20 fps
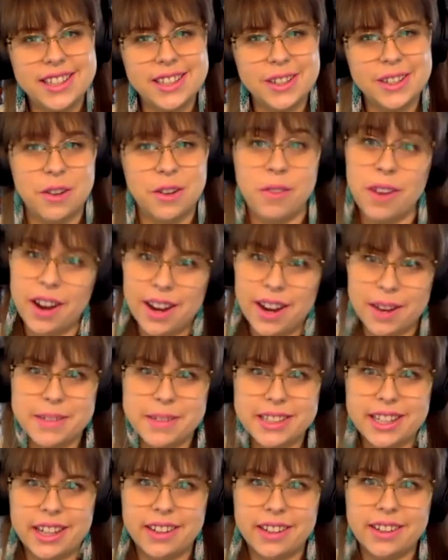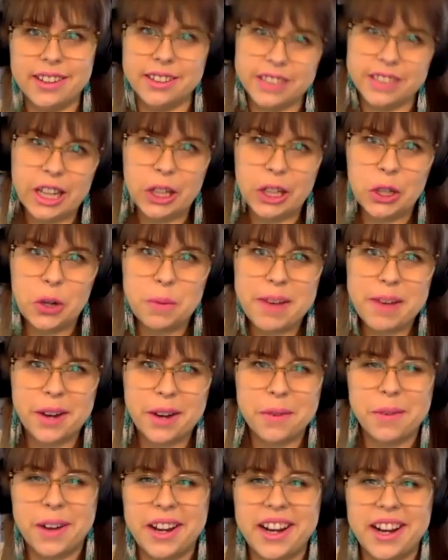So I'm a settler no
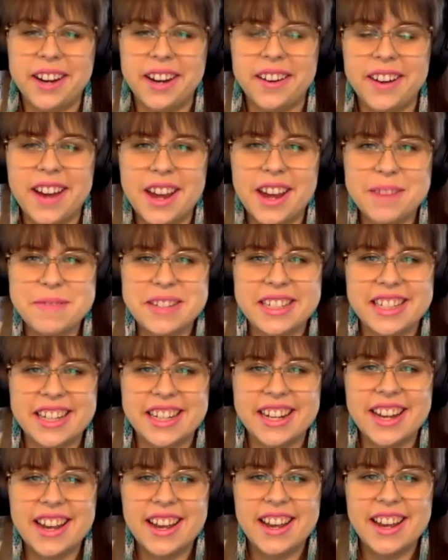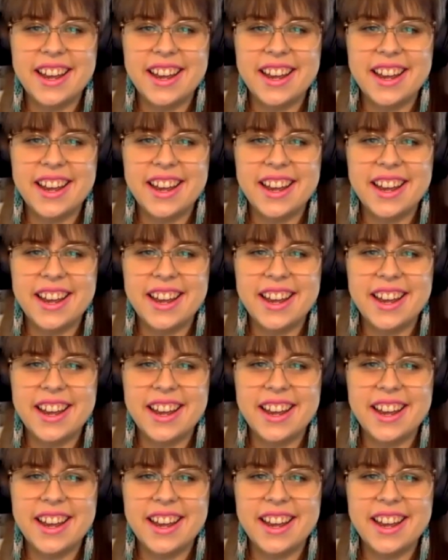matter what here in Edmonton.